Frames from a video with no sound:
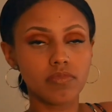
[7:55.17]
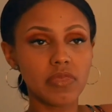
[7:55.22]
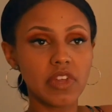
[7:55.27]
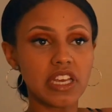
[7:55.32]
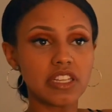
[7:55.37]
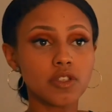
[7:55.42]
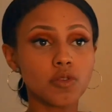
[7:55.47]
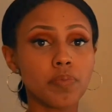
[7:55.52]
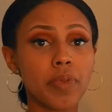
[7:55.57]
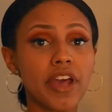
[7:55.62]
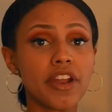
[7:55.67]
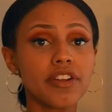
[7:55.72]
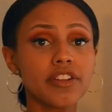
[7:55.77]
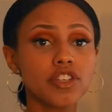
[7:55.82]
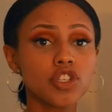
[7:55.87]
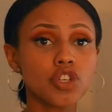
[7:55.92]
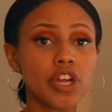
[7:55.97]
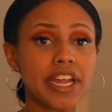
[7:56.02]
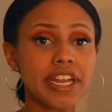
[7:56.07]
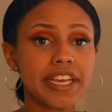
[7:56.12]
It's better
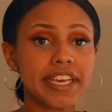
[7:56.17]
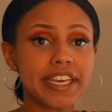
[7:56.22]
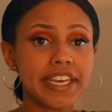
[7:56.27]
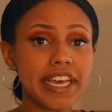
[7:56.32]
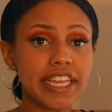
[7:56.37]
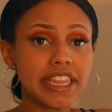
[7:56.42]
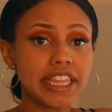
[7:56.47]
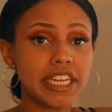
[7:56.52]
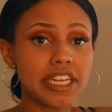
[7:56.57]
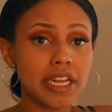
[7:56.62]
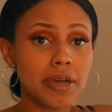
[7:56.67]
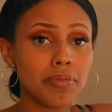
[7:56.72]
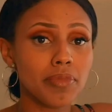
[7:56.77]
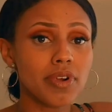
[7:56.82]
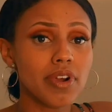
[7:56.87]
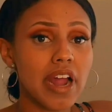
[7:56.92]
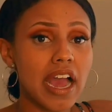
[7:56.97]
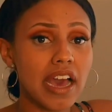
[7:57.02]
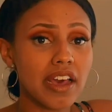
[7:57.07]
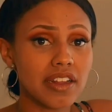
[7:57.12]
to try to get the
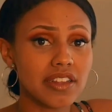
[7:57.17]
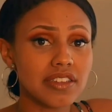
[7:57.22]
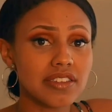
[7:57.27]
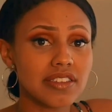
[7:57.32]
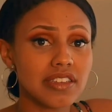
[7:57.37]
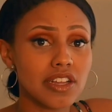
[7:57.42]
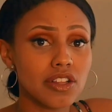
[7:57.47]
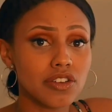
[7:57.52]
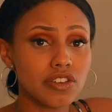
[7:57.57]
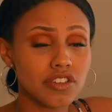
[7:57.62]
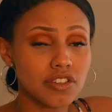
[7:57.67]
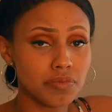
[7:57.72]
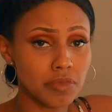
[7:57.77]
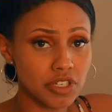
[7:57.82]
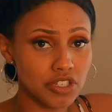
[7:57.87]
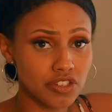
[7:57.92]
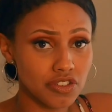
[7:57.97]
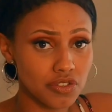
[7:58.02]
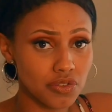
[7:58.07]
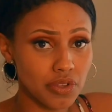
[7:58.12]
number out of the seller as
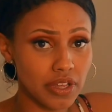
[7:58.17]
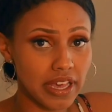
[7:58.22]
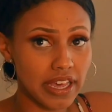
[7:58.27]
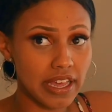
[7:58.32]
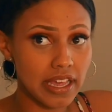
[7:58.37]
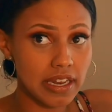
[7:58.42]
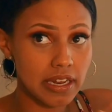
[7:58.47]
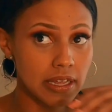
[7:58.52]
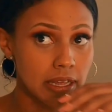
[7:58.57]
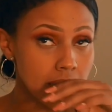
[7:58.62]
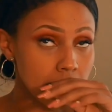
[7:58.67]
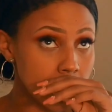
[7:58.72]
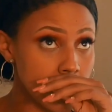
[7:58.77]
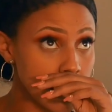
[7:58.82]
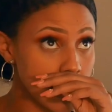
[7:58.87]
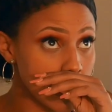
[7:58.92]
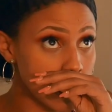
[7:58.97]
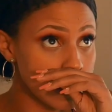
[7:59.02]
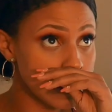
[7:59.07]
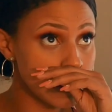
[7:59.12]
much as you can.
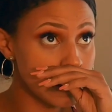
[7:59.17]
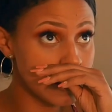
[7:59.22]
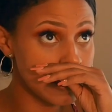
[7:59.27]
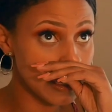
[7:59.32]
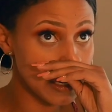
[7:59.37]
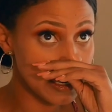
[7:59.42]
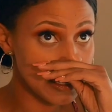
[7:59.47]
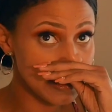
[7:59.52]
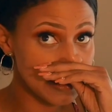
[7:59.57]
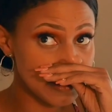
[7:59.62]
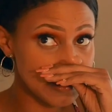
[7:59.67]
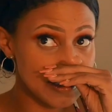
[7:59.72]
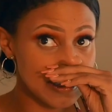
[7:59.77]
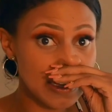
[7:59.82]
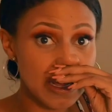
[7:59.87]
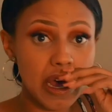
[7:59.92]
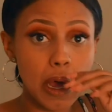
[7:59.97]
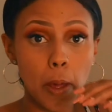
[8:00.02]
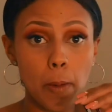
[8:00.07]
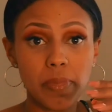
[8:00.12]
It does,
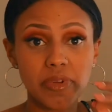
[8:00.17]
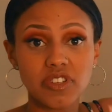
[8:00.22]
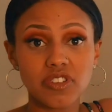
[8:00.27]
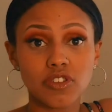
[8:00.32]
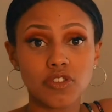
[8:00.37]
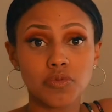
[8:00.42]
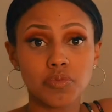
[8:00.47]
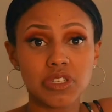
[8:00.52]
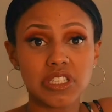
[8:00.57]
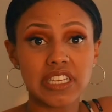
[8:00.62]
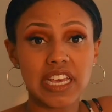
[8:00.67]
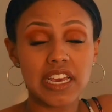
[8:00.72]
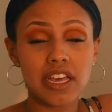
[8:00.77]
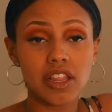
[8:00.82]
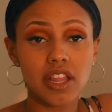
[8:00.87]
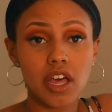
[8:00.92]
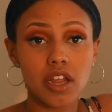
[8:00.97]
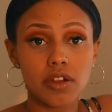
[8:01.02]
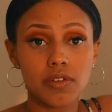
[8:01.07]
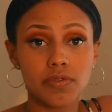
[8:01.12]
take a
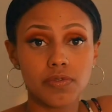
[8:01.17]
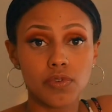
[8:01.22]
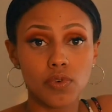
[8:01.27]
lot of